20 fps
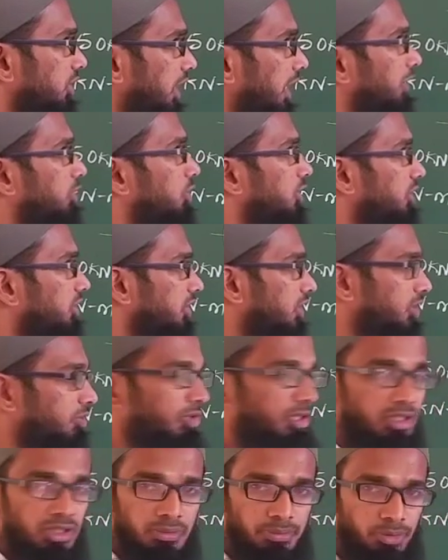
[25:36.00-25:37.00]
actually the
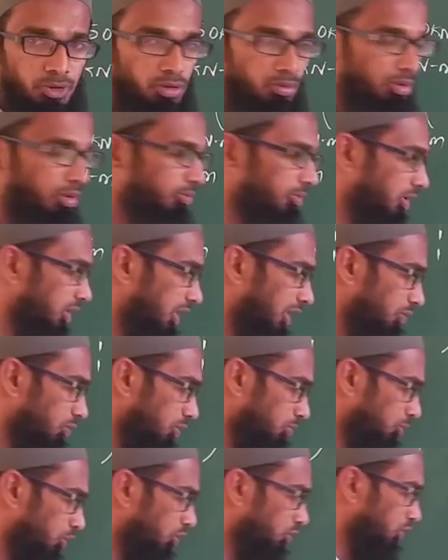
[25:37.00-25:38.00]
given in the problem, and
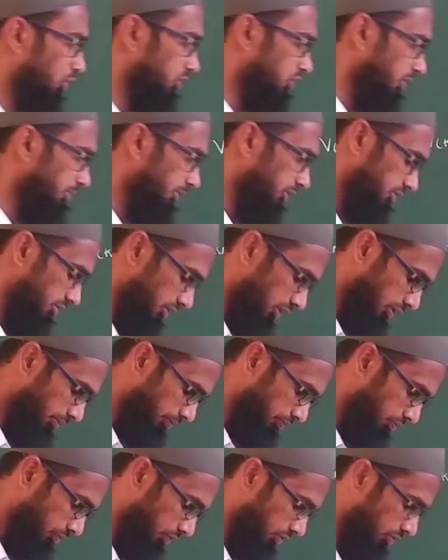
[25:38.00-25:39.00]
one more concept is
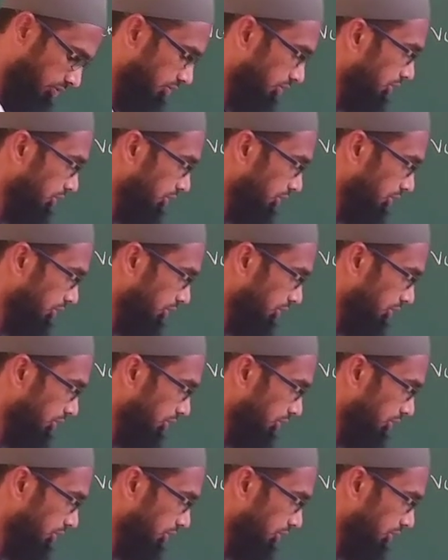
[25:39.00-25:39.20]
there.